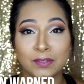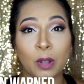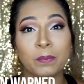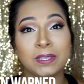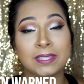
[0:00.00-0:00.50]

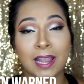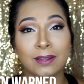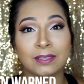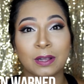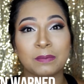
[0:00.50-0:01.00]
Don't be
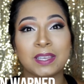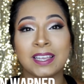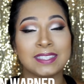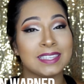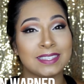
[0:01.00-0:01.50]
scared though,
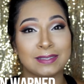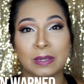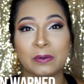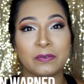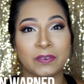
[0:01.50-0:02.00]
because it's
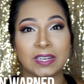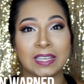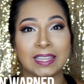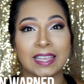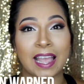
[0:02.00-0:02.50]
so
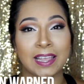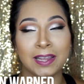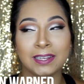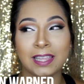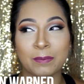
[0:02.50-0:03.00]
funny. Like, I
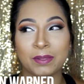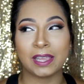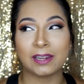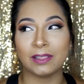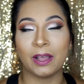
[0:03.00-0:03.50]
kind of like
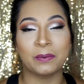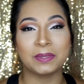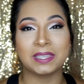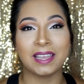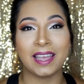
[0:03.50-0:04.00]
played along
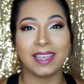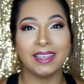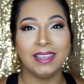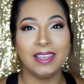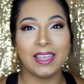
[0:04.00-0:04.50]
with the
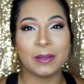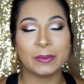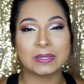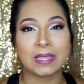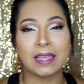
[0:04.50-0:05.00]
guy
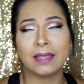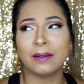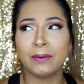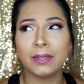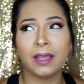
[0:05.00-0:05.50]
and was like,
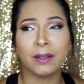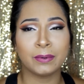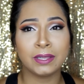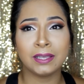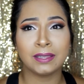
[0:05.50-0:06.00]
oh yeah,
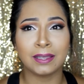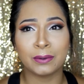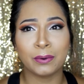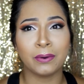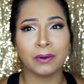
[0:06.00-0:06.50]
really,
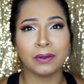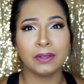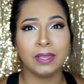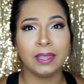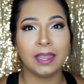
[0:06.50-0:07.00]
like,
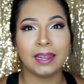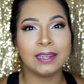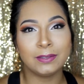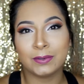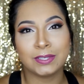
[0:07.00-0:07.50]
cool.
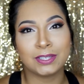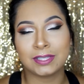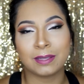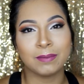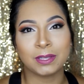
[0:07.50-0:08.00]
And it was
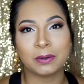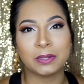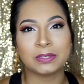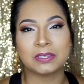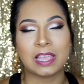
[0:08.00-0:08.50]
just some little
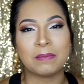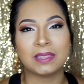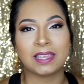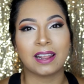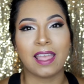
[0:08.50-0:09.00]

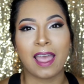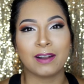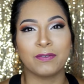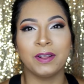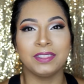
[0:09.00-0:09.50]
entertainment that I
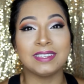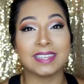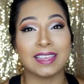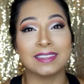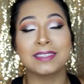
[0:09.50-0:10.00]
had for the
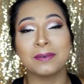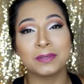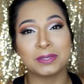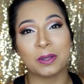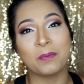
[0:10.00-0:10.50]
day because I
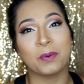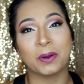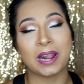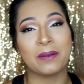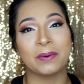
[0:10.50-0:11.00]
was so
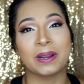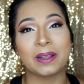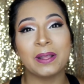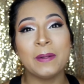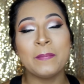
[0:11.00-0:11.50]
bored at work.